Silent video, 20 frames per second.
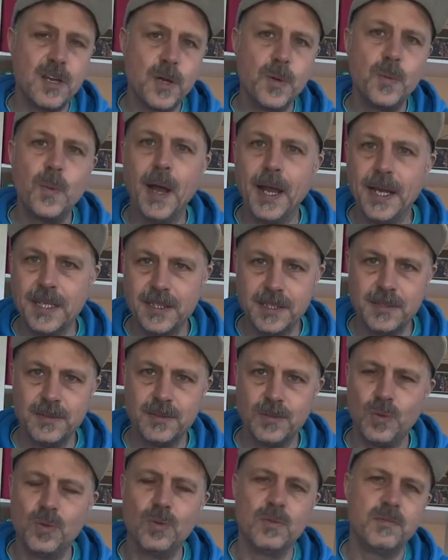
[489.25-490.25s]
no weight
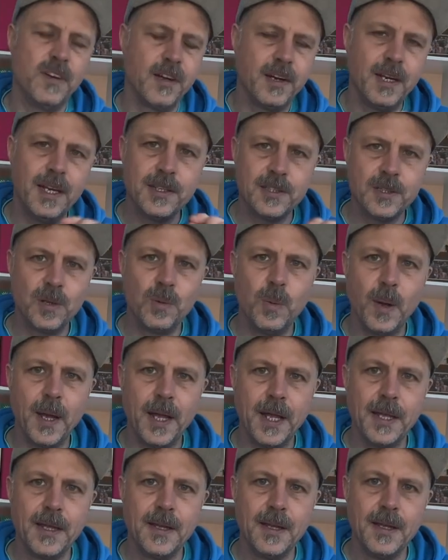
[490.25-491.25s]
or very little
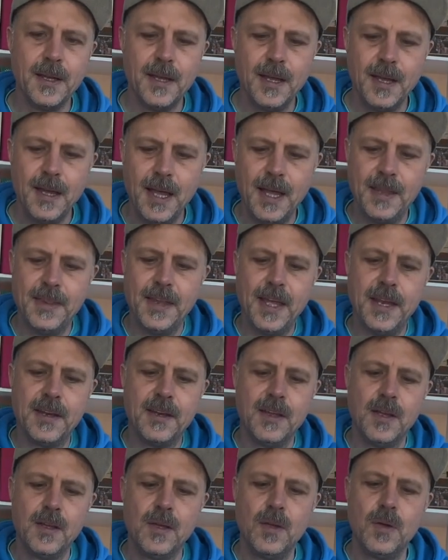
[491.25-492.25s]
weight, and
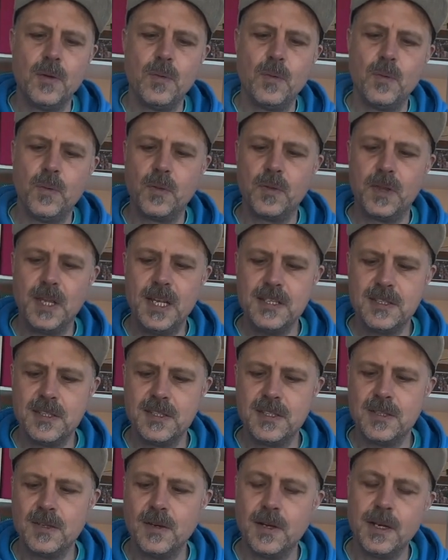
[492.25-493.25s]
then these are
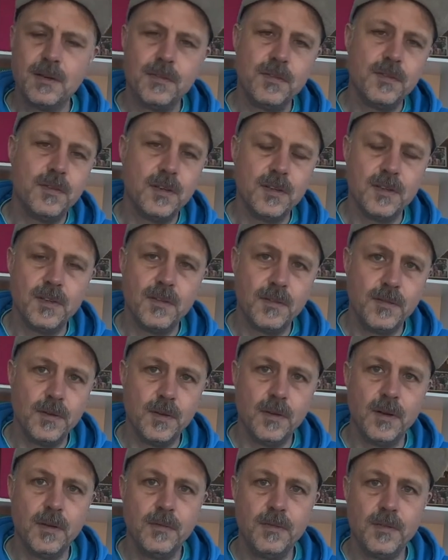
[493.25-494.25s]
designed
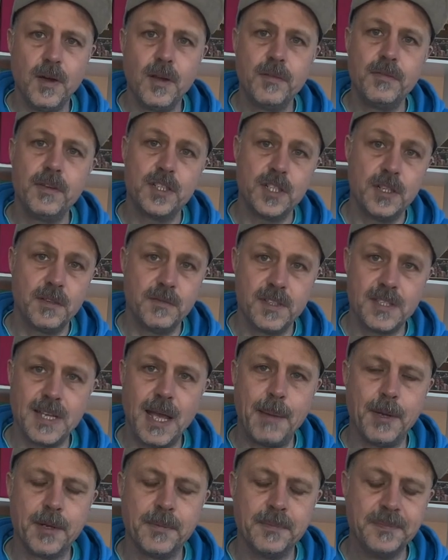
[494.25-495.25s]
for fly fishing for
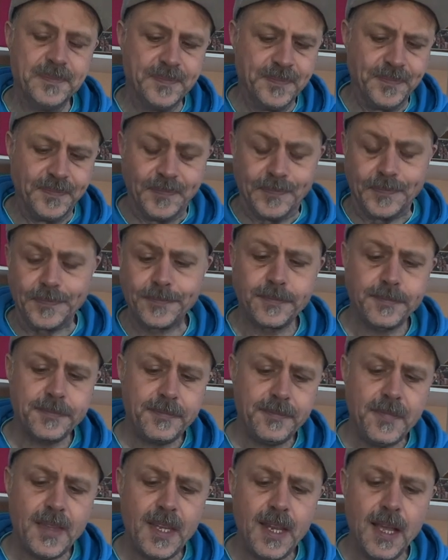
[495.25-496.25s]
salmon.
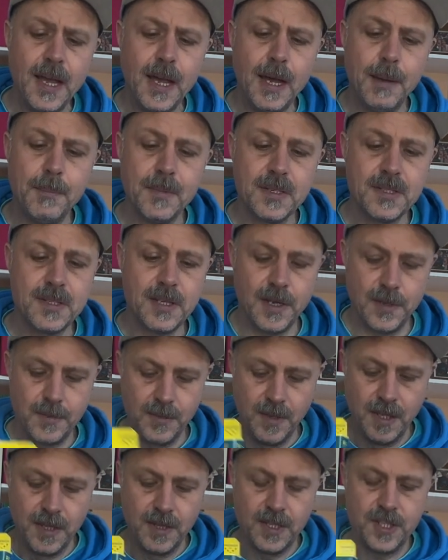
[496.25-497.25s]
So
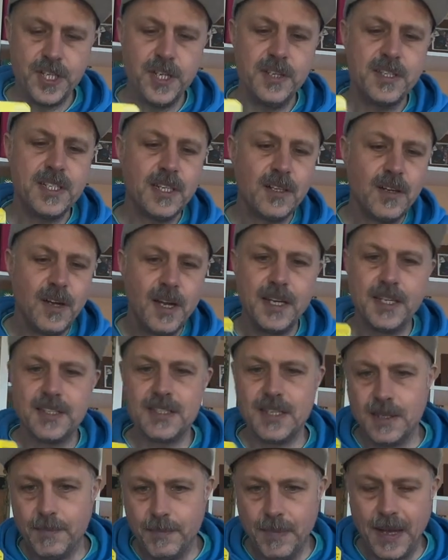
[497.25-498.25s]
the shooting line
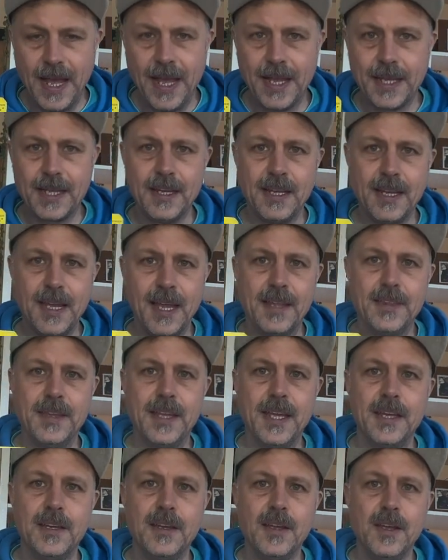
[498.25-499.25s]
is at the back, and
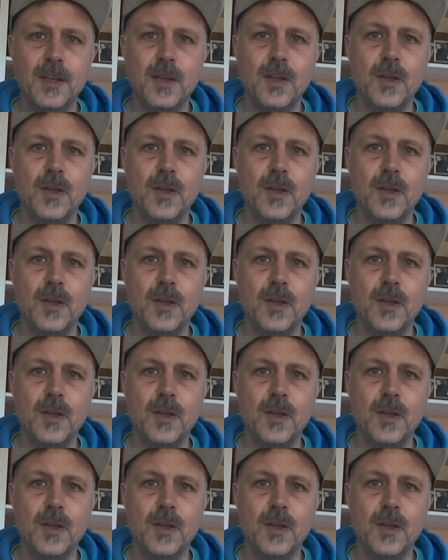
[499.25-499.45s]
then